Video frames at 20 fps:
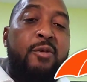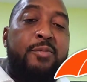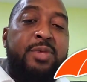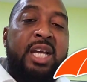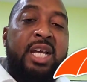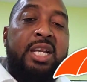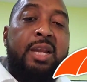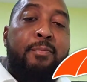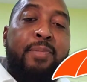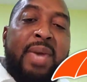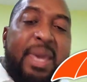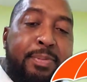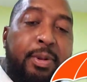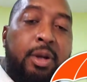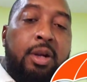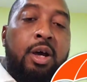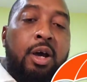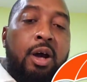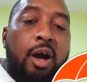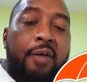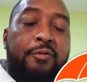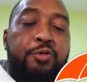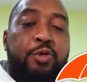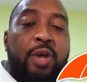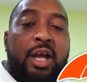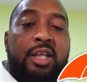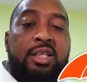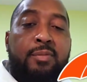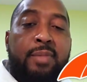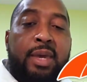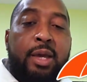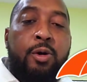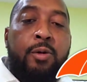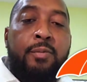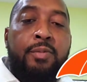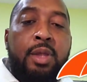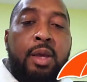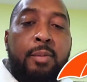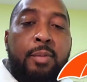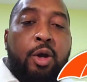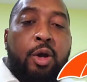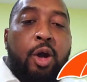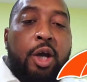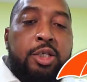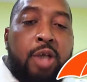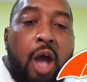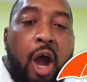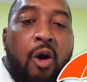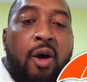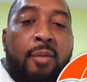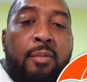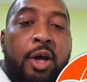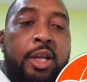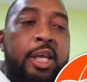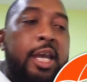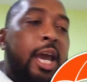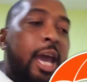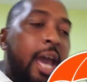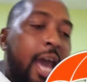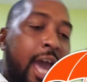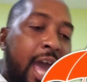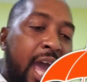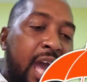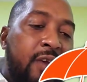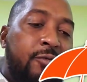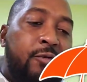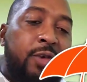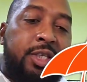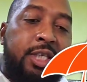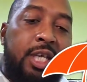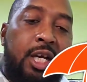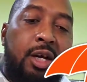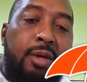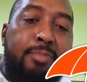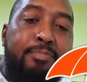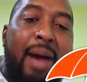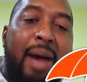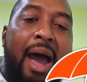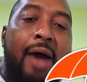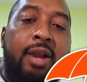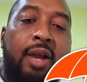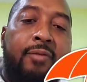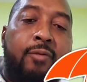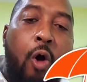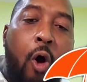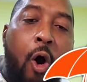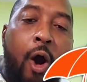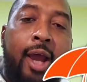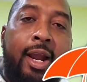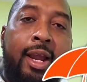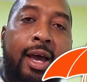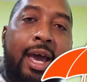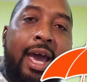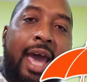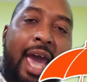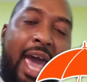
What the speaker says: represent the people of Trinidad and Tobago, because it's our money. Every single barrel of oil,